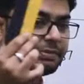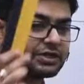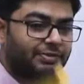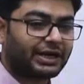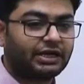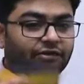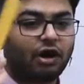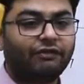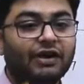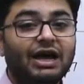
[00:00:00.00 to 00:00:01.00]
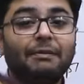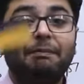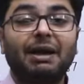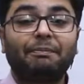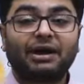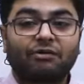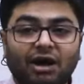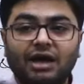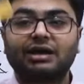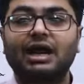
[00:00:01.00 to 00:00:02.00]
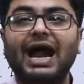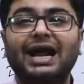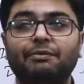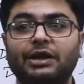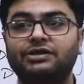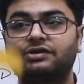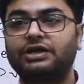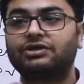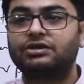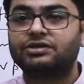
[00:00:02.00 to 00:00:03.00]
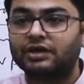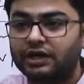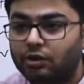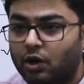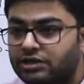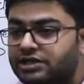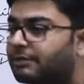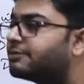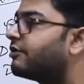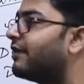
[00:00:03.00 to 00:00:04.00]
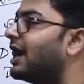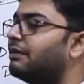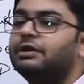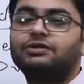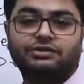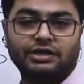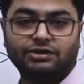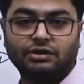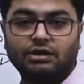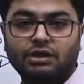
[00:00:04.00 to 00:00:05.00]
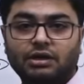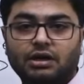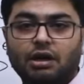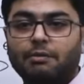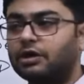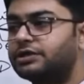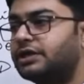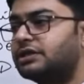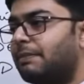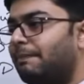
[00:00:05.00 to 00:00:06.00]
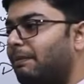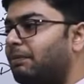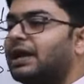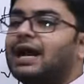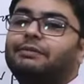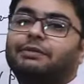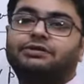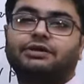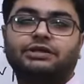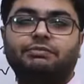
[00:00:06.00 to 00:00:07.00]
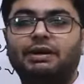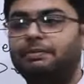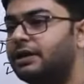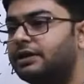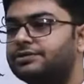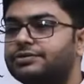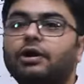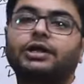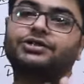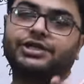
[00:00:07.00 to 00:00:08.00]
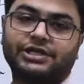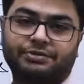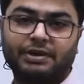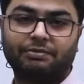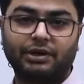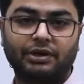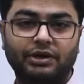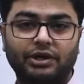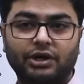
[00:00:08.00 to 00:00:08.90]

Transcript: the perspective of paper one, administration, certain concepts of administration. Because it is a public administration paper, it is not a GS paper.